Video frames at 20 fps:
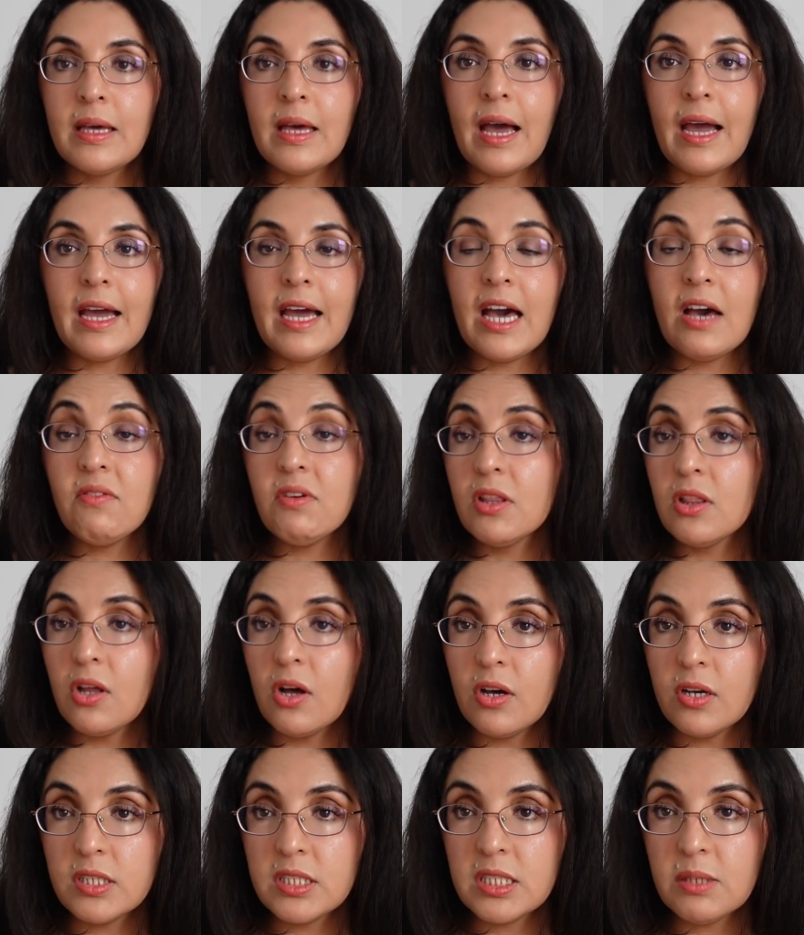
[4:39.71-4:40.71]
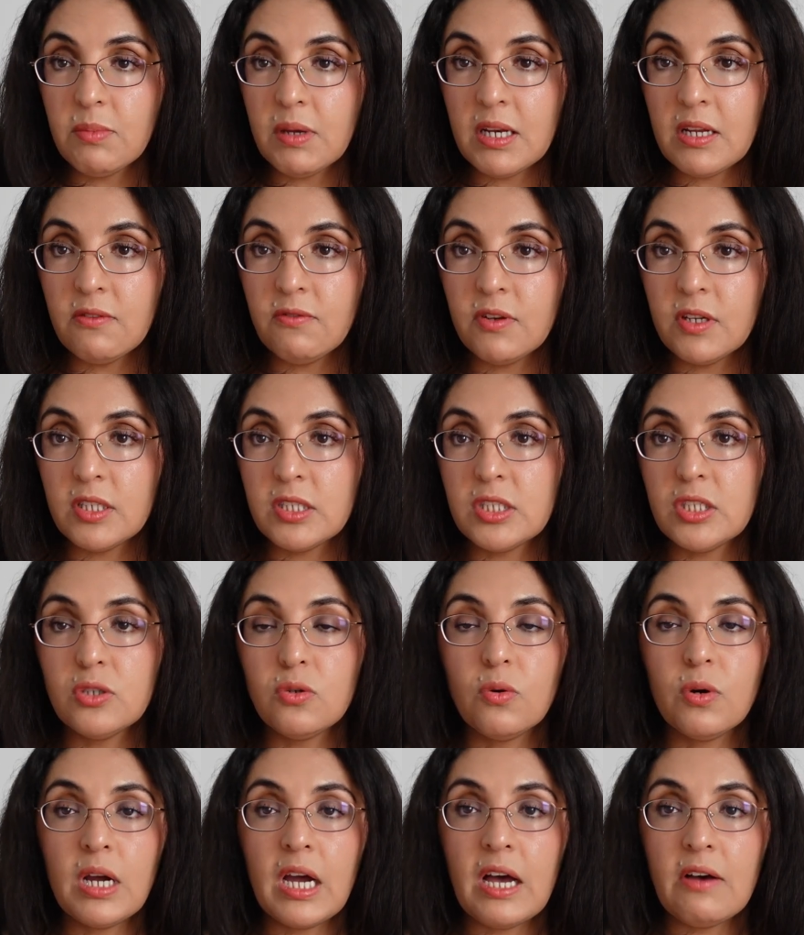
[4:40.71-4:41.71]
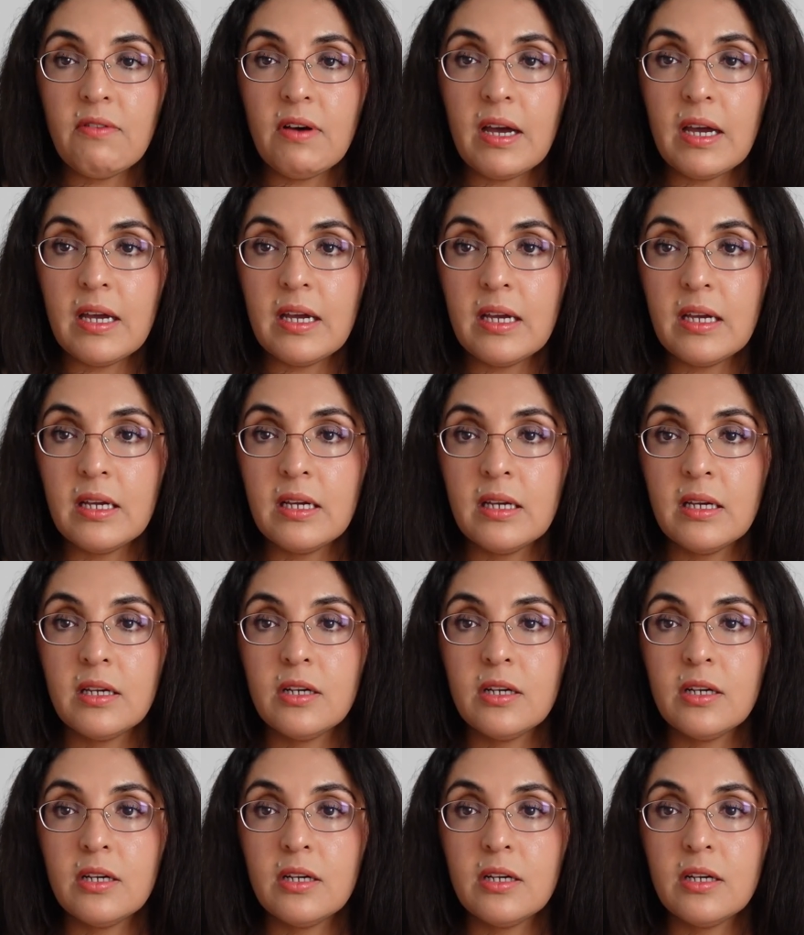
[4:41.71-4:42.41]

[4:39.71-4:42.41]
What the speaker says: I haven't lost the benefits, nor have I